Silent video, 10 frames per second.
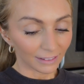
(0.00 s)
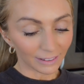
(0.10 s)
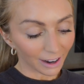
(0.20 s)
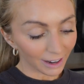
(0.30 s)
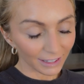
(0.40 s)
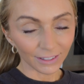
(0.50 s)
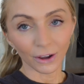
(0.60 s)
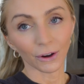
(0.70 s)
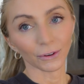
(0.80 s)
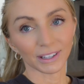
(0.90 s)
God
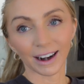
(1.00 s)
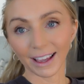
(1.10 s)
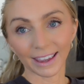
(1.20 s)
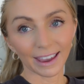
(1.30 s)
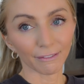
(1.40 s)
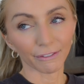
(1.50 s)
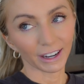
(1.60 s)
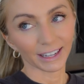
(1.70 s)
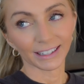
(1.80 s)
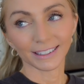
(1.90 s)
knows that I can't
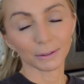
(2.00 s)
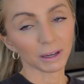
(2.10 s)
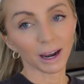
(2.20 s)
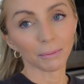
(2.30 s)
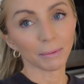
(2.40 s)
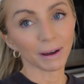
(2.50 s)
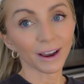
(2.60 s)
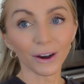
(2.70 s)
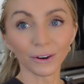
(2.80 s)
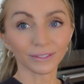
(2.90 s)
fucking speak up on
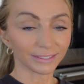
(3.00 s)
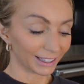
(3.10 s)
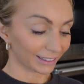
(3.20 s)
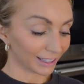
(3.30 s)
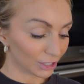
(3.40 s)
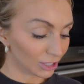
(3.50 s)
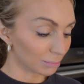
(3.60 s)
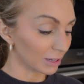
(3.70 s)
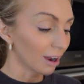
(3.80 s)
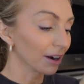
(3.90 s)
my own. Like, let's just
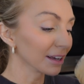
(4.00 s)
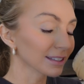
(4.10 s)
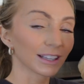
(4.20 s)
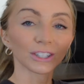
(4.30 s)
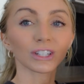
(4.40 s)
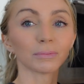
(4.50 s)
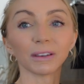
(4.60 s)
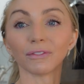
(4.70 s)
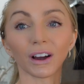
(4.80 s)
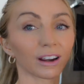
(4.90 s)
be honest. Let's just
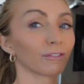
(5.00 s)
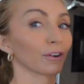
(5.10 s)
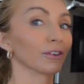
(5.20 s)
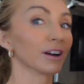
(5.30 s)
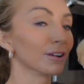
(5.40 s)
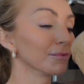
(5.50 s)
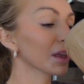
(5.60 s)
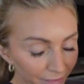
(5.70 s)
be fucking for real.